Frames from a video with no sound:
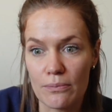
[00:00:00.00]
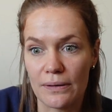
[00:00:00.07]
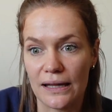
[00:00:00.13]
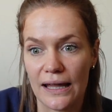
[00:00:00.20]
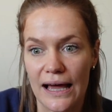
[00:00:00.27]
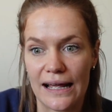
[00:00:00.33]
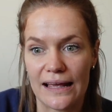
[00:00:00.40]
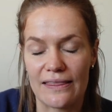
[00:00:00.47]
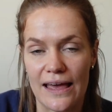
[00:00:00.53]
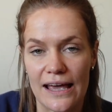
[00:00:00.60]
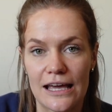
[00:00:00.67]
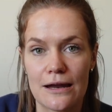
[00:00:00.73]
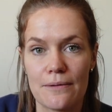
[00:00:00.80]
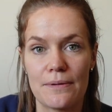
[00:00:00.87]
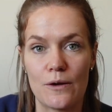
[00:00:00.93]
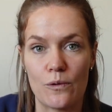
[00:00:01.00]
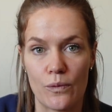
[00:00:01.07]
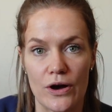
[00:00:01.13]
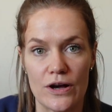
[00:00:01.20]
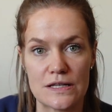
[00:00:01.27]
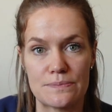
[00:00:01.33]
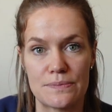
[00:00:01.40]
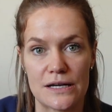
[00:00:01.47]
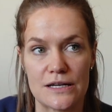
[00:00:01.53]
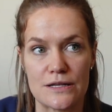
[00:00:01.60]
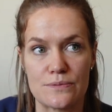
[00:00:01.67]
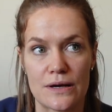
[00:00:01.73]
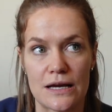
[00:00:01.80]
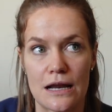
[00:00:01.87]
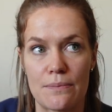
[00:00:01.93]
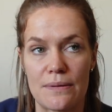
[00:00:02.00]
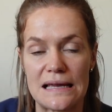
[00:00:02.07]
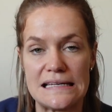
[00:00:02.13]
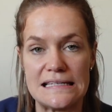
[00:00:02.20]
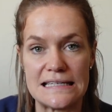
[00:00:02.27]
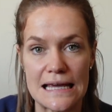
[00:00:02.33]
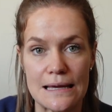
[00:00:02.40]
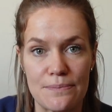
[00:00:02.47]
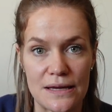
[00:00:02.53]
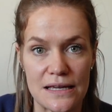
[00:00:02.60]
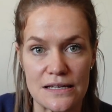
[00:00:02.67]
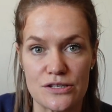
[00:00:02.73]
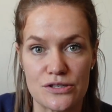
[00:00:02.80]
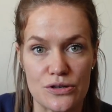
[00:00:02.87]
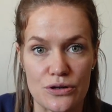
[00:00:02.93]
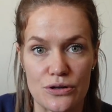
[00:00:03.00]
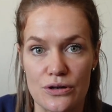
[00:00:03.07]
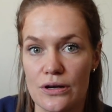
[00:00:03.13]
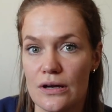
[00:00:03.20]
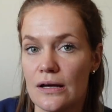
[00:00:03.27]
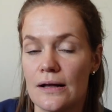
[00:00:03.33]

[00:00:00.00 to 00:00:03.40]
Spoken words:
but like they're going to be worse because we're going to be deep into